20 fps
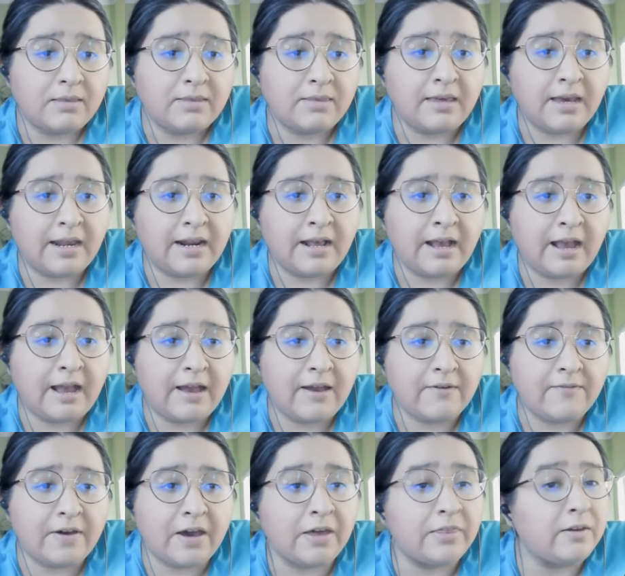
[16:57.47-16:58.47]
that
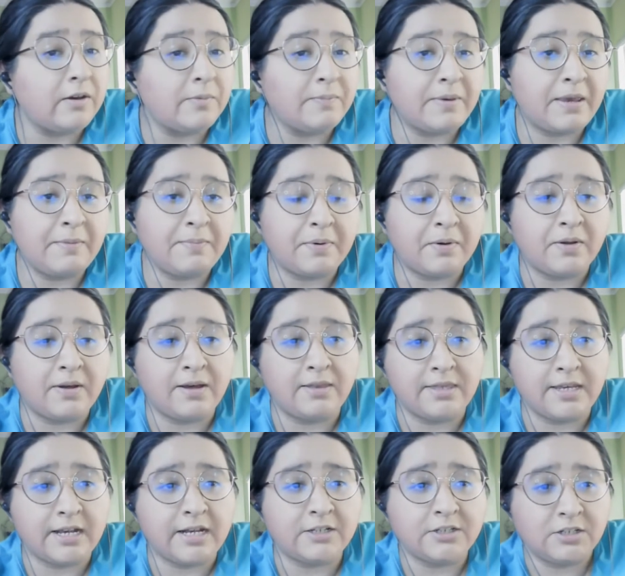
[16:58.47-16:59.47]
have other people
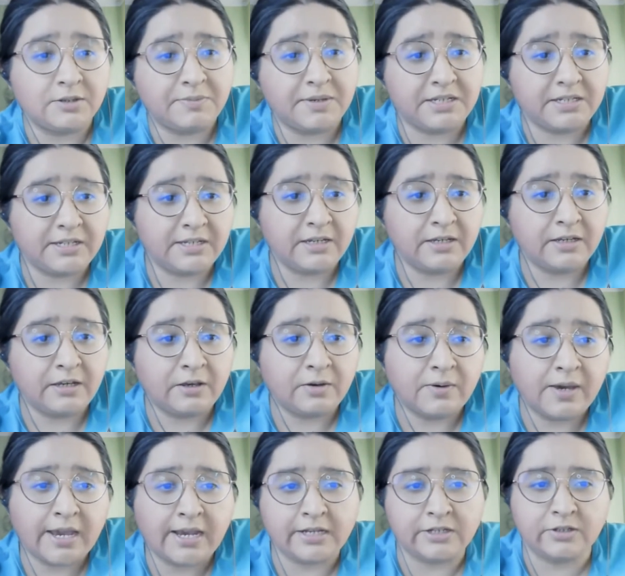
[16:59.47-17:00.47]
on the
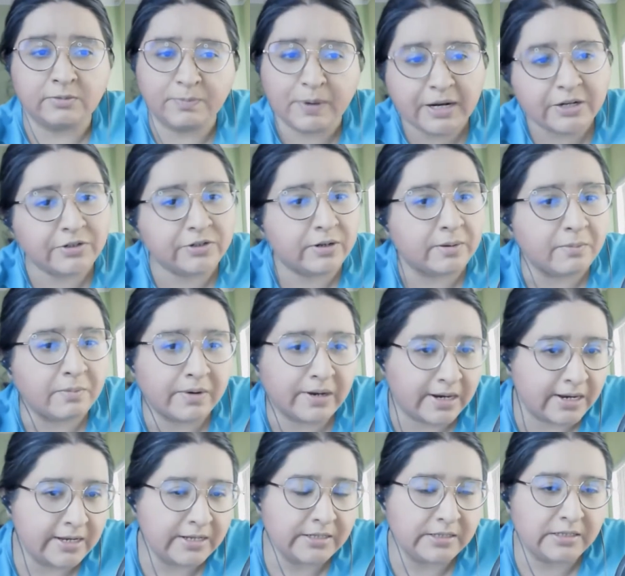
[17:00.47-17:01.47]
LGBTQA spectrum,
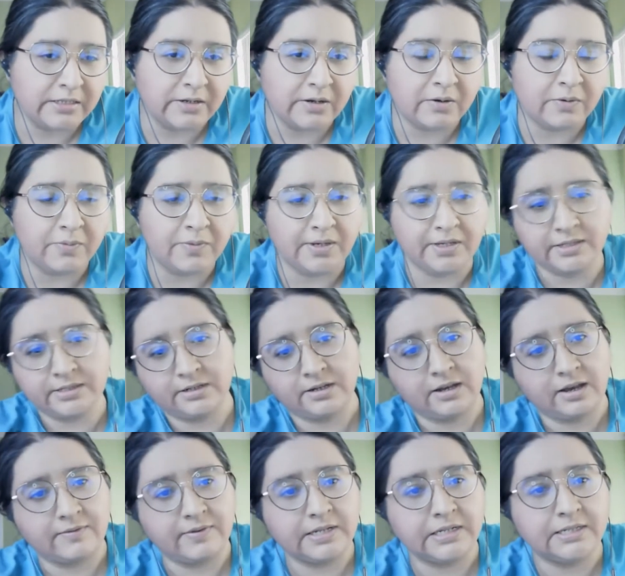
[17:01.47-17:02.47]
right? So we
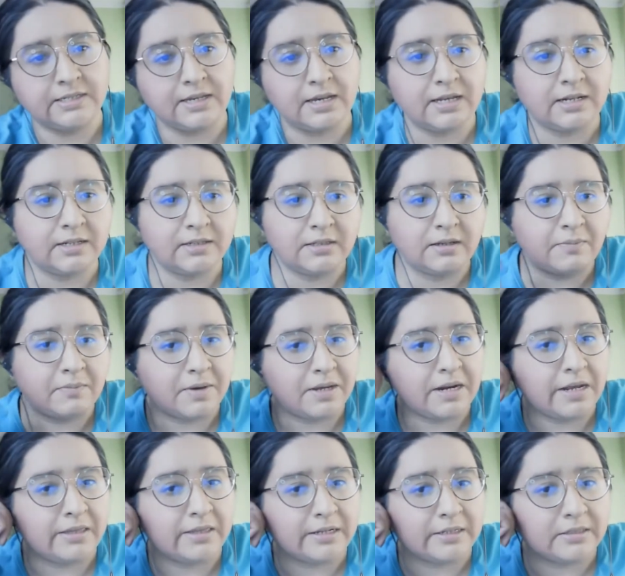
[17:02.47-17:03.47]
still haven't seen
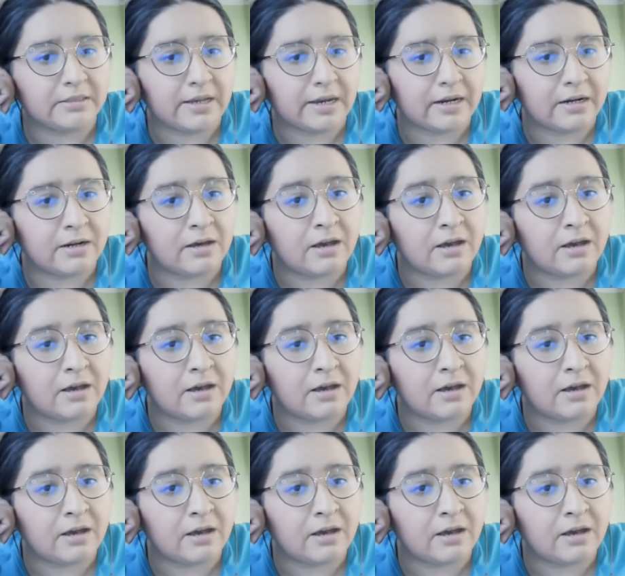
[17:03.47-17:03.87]
somebody that's like